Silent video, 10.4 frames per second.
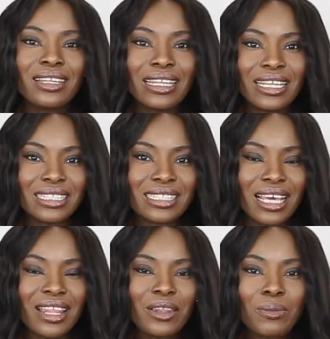knits
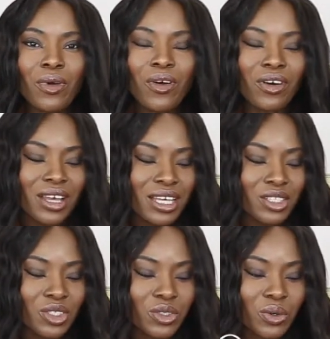anymore.
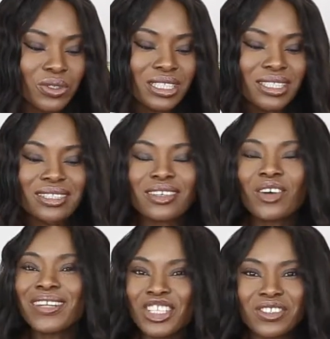So this is
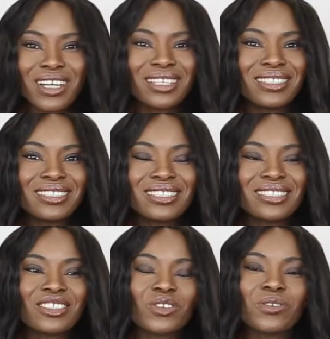
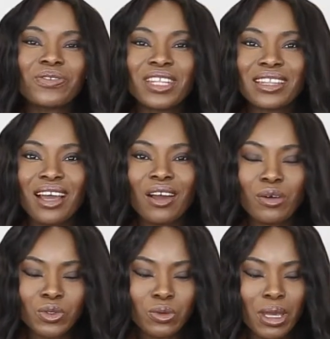the sort of thing that comes to my